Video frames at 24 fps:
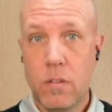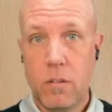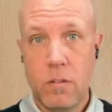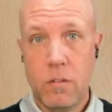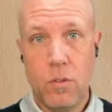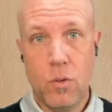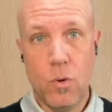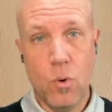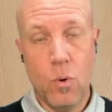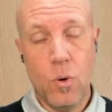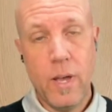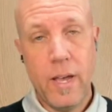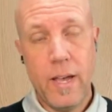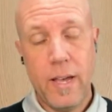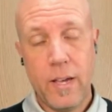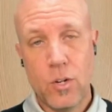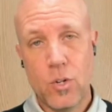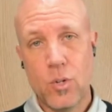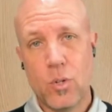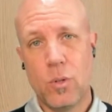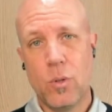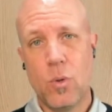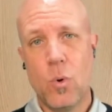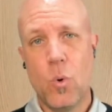your
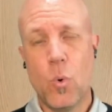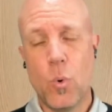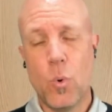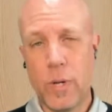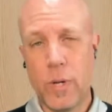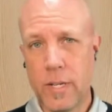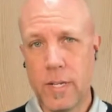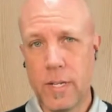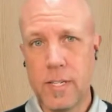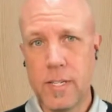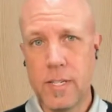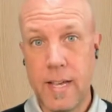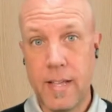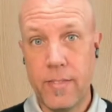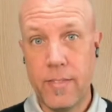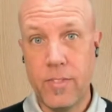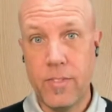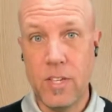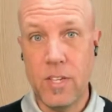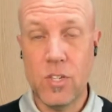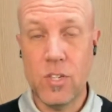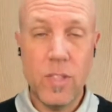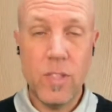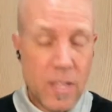actual audience out
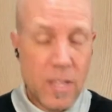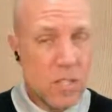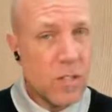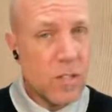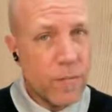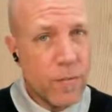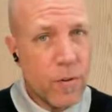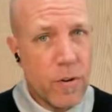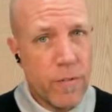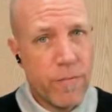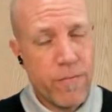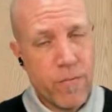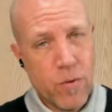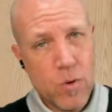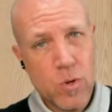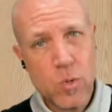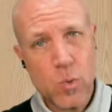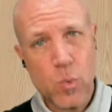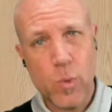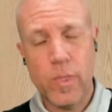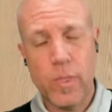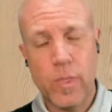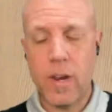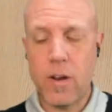there. So there's the very
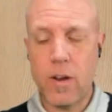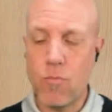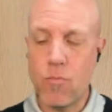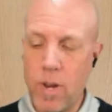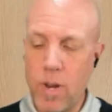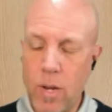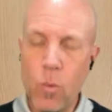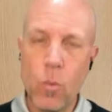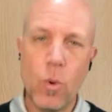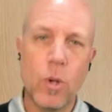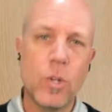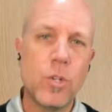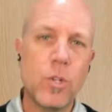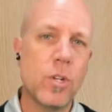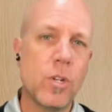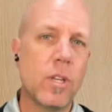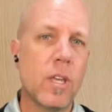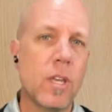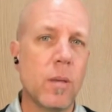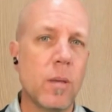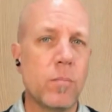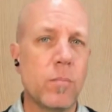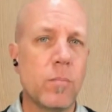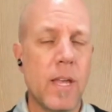first one that I really want you to
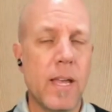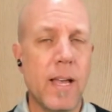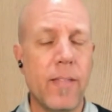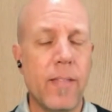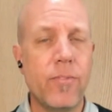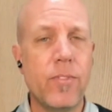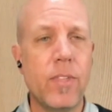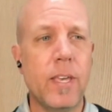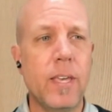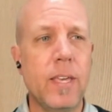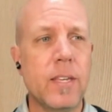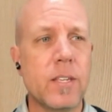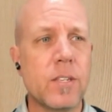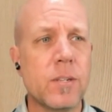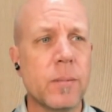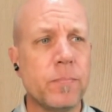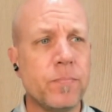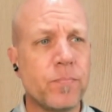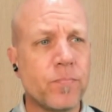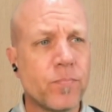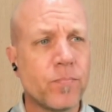get out there, is